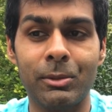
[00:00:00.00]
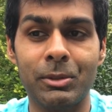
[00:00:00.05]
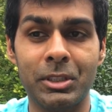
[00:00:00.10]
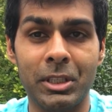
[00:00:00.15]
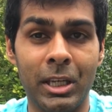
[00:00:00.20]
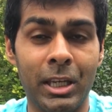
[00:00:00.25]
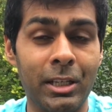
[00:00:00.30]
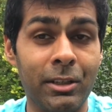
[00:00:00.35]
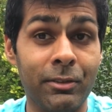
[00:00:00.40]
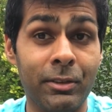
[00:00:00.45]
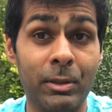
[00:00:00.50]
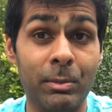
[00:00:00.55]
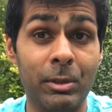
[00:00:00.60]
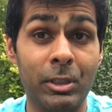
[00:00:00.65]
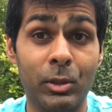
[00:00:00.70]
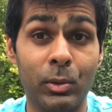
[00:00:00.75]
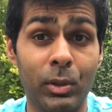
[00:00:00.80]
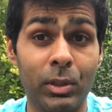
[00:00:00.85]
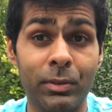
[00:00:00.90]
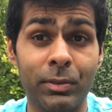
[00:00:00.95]
He was ahead of him
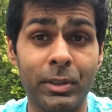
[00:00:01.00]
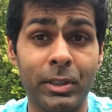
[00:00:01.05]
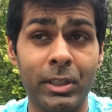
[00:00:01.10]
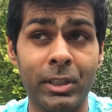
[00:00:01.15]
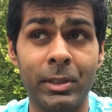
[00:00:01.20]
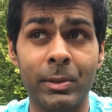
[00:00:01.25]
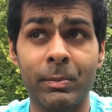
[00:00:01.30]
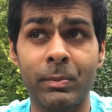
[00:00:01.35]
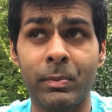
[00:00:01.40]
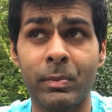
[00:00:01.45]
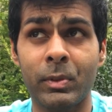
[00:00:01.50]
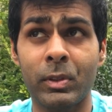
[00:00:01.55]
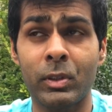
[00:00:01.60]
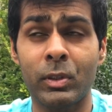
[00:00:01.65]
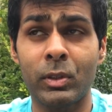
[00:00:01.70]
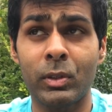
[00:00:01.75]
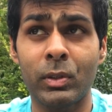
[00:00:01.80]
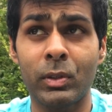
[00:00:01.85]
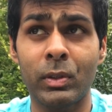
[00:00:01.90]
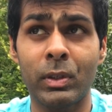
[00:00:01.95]
in qualifying,
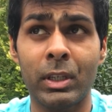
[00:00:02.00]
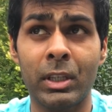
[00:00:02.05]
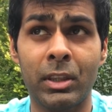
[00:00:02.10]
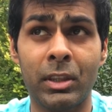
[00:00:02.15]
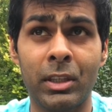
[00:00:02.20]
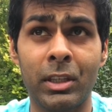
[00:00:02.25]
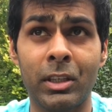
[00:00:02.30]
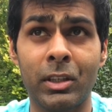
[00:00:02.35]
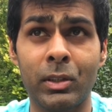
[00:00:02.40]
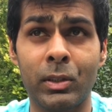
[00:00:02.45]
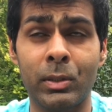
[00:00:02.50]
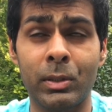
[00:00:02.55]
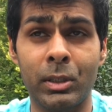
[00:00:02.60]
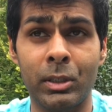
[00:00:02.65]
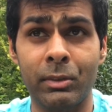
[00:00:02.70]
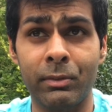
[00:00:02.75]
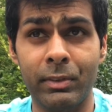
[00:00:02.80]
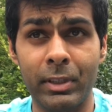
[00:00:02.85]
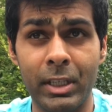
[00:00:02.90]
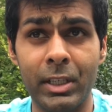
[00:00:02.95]
you know, I think
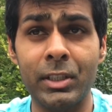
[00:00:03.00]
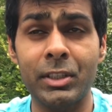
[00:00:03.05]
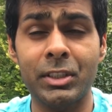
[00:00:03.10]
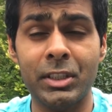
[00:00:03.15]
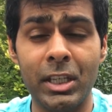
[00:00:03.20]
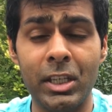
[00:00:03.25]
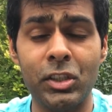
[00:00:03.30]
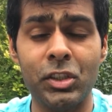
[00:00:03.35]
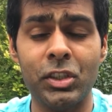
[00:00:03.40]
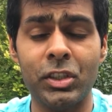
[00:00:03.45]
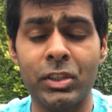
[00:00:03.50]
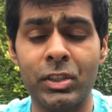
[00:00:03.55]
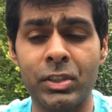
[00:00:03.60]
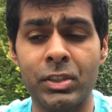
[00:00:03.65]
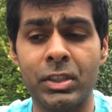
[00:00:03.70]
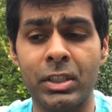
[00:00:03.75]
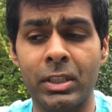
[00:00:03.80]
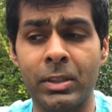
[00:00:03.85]
on various stages,